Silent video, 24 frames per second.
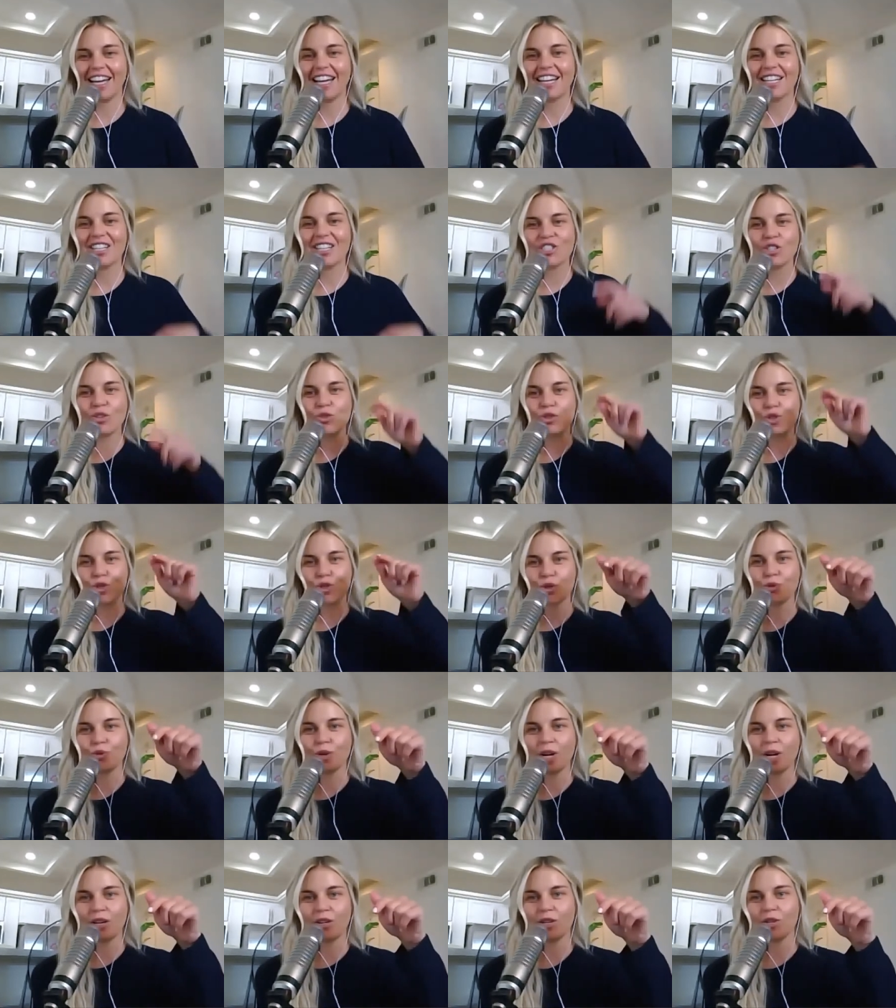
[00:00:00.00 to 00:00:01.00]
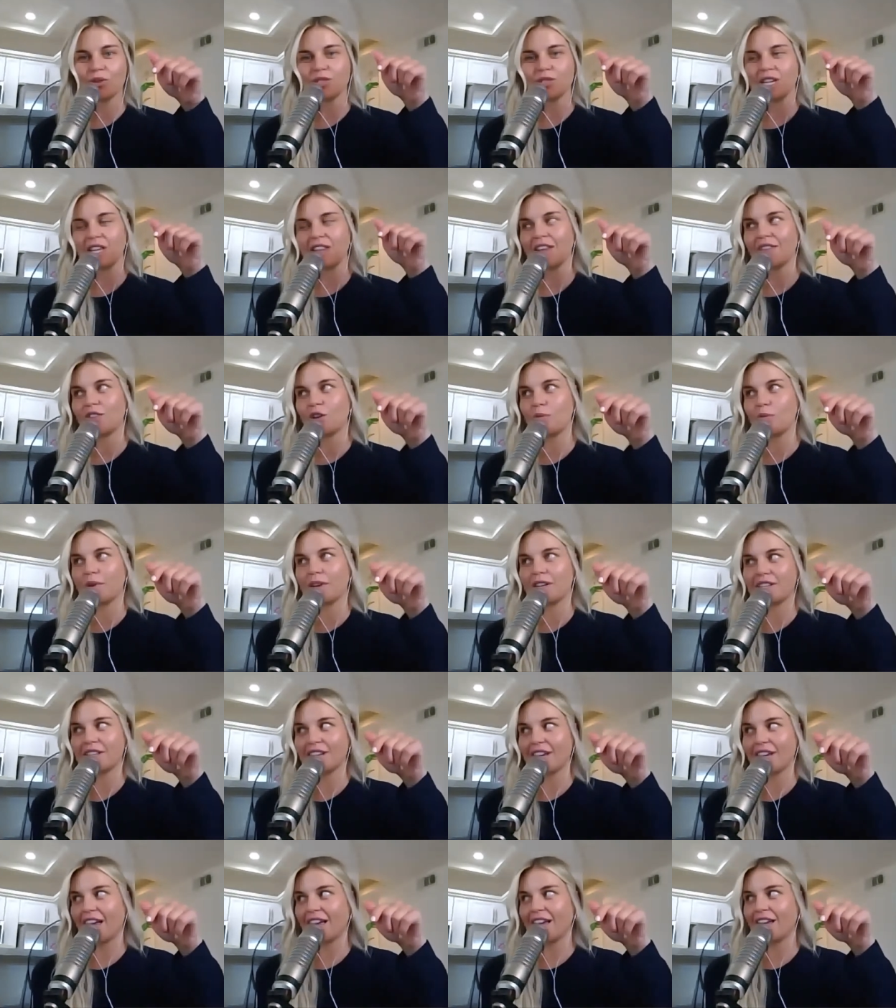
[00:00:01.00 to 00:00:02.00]
it's so true how you say that though
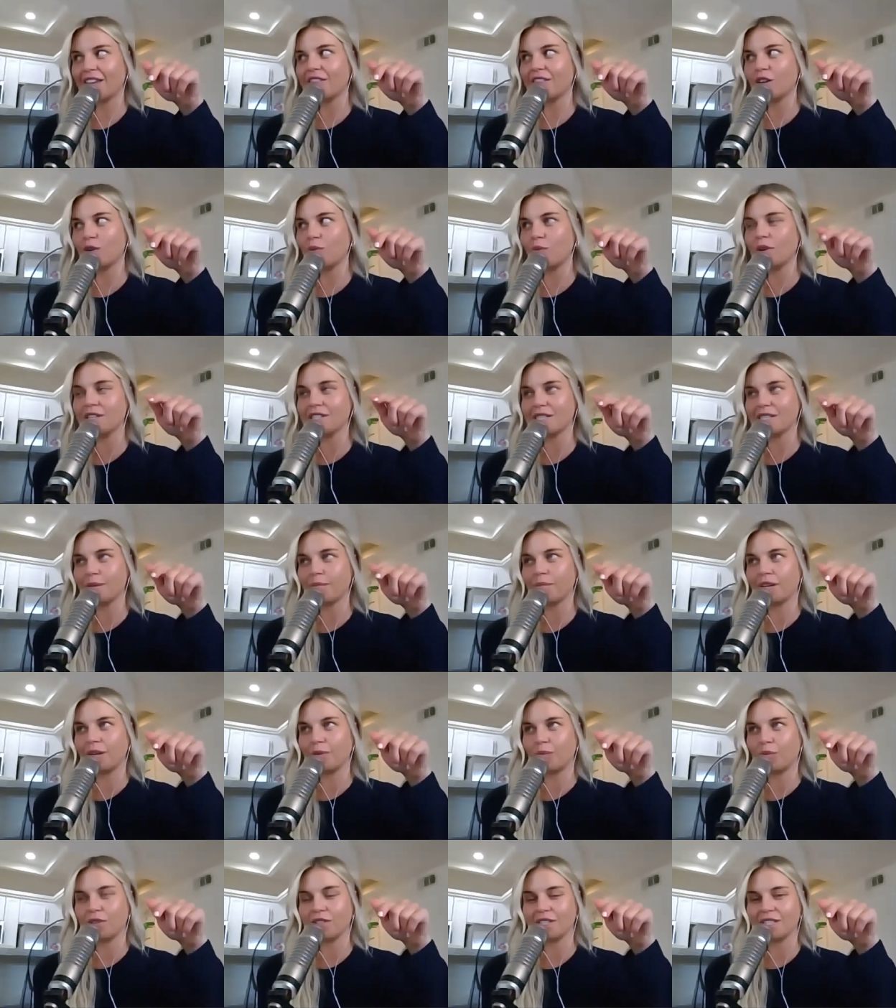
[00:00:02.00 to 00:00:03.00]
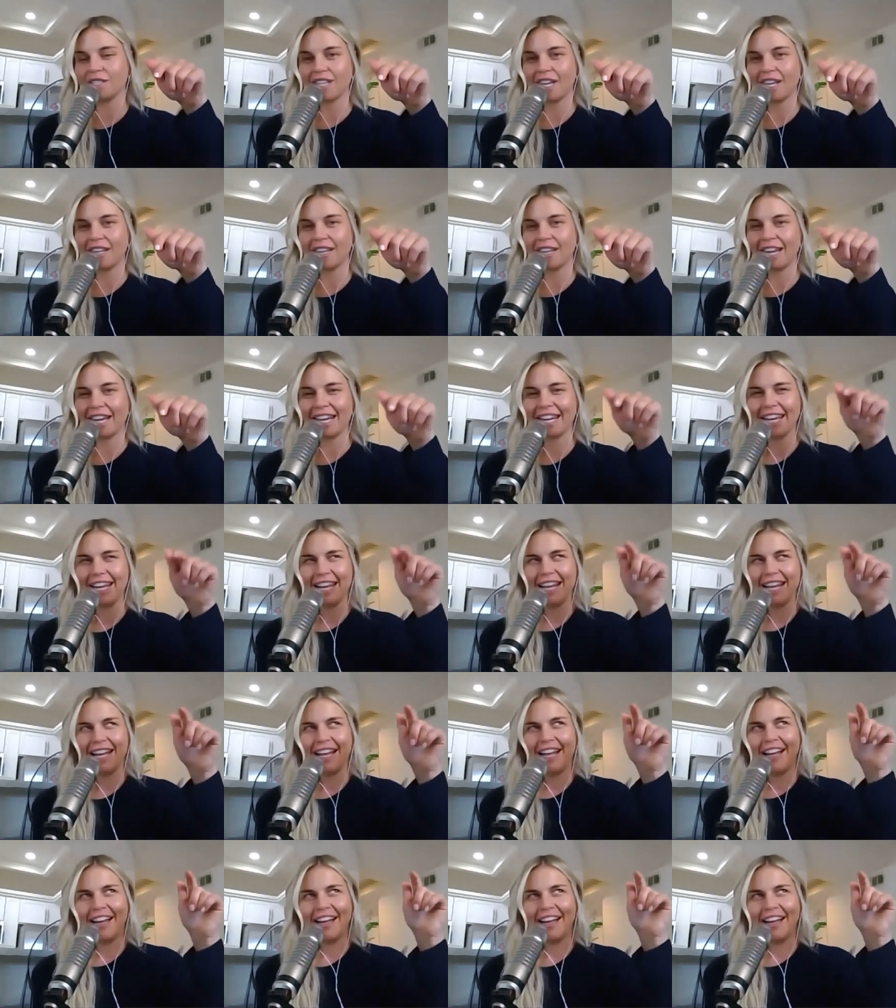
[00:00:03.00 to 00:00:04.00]
because I, there was somebody once said like
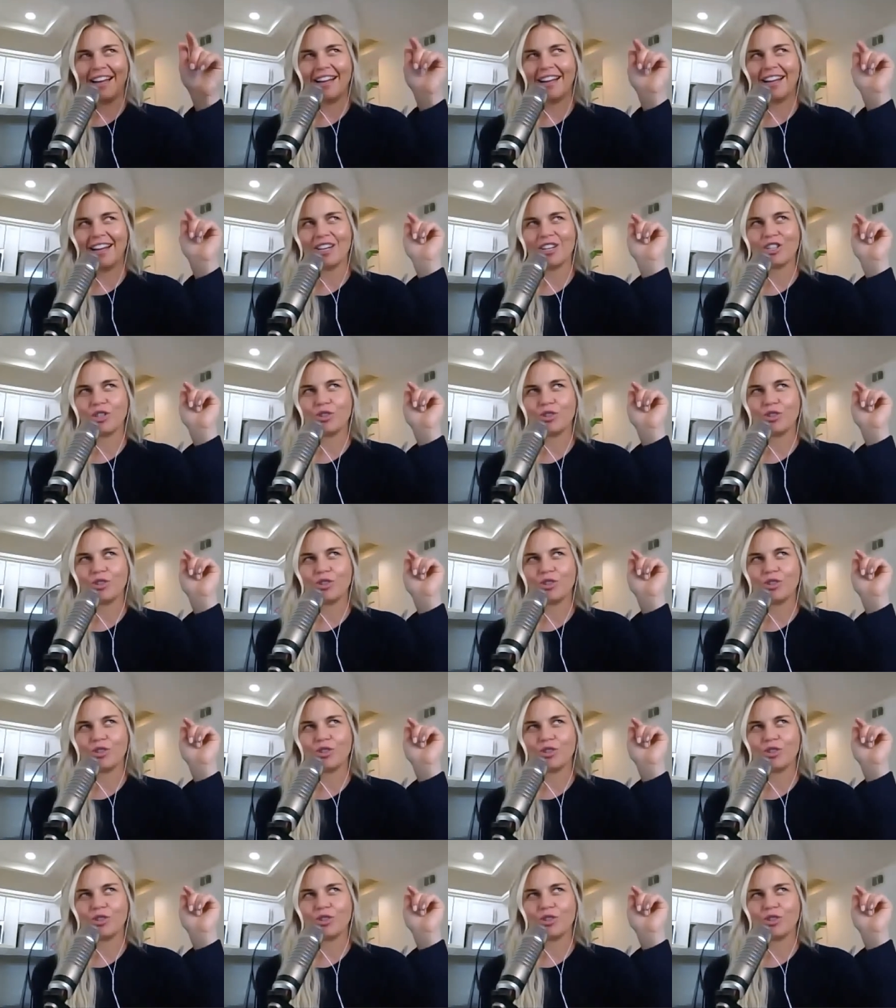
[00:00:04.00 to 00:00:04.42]
uh,